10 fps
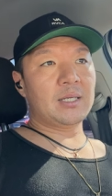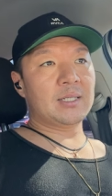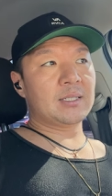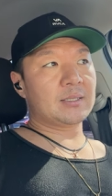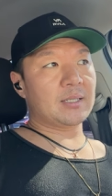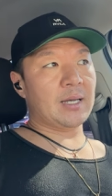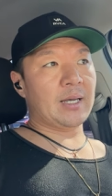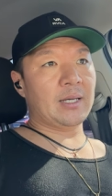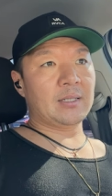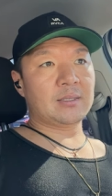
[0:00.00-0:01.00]
is
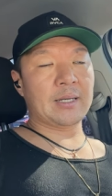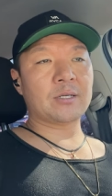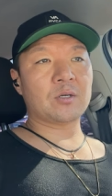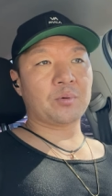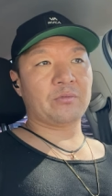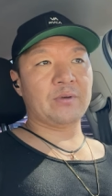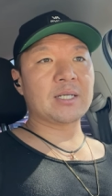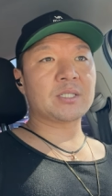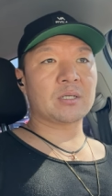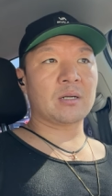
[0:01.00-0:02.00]
a tenured
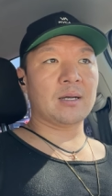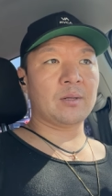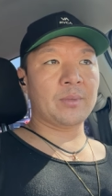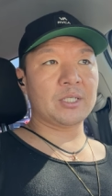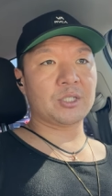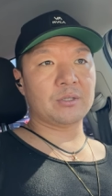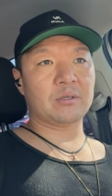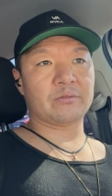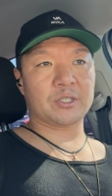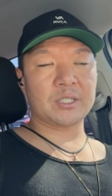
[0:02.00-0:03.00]
professor at a major
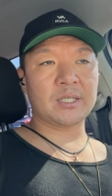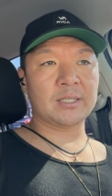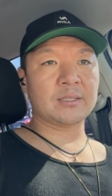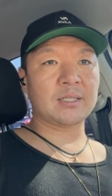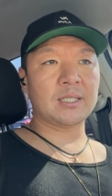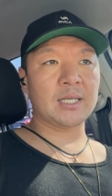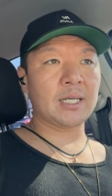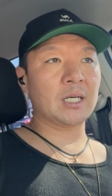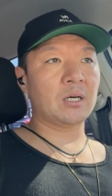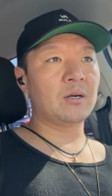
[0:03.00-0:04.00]
university in San
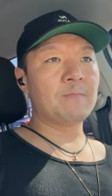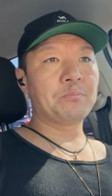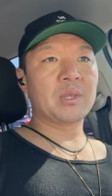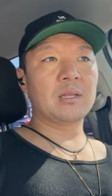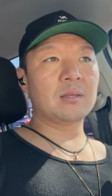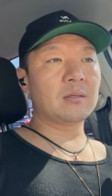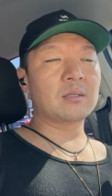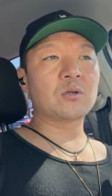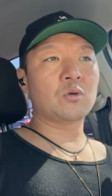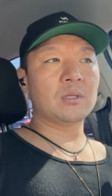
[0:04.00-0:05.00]
Diego.
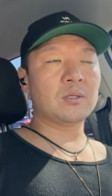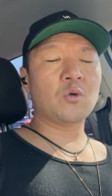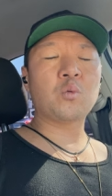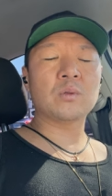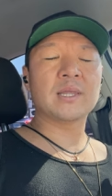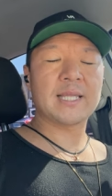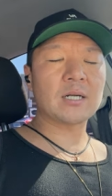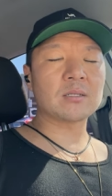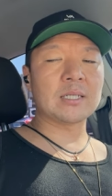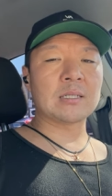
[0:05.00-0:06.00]

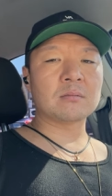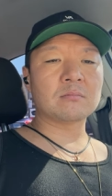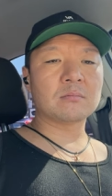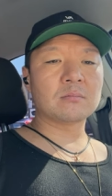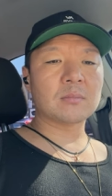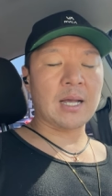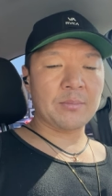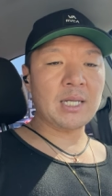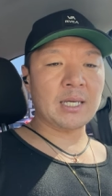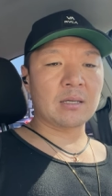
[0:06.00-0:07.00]
Literally, I
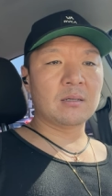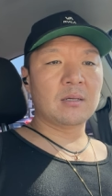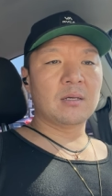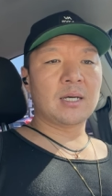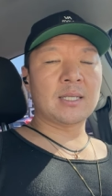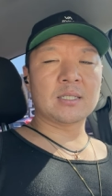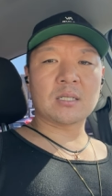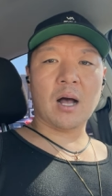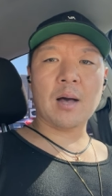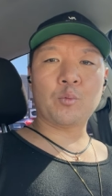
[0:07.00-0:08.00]
mean it, in the
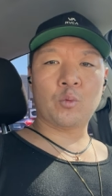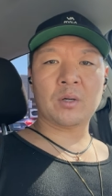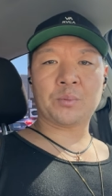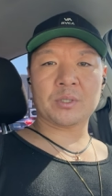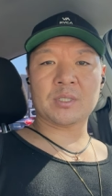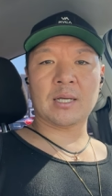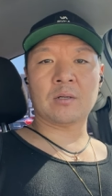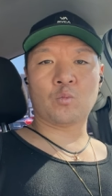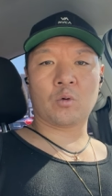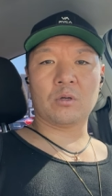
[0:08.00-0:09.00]
top 1%
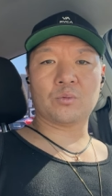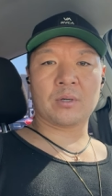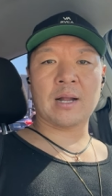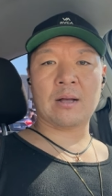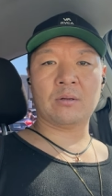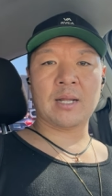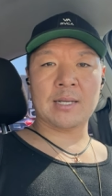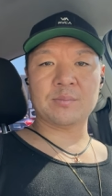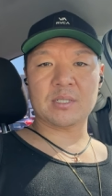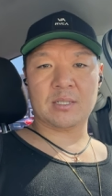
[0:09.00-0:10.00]
world renowned
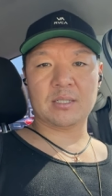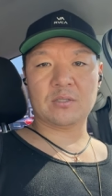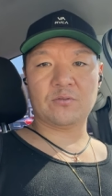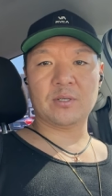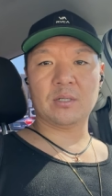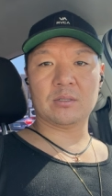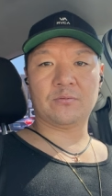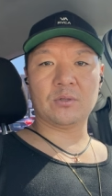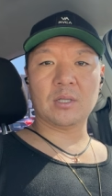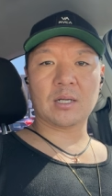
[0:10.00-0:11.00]
names in his field. If
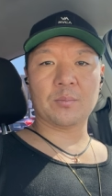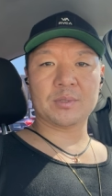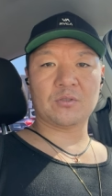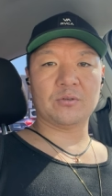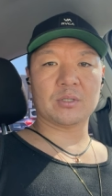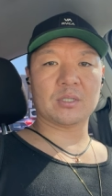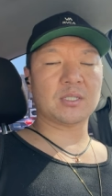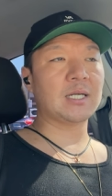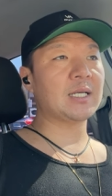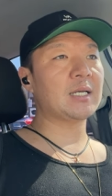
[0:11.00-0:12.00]
you look up his field of
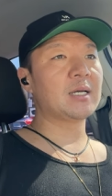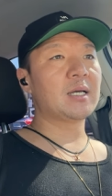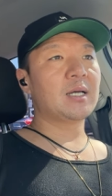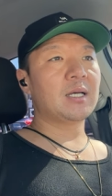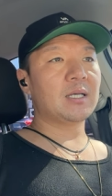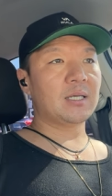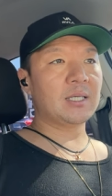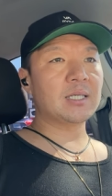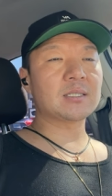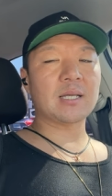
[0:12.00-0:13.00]
study,
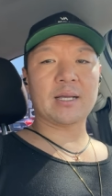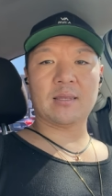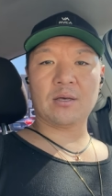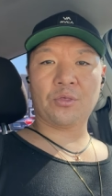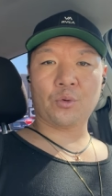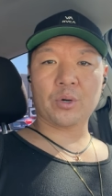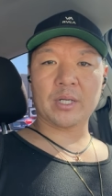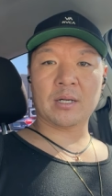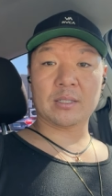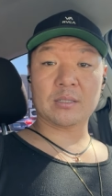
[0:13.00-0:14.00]
he's like the
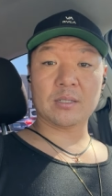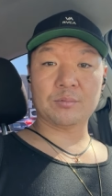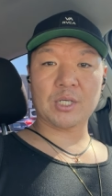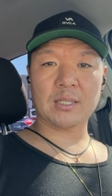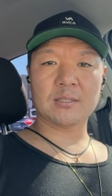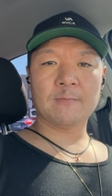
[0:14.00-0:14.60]
authority on his subject.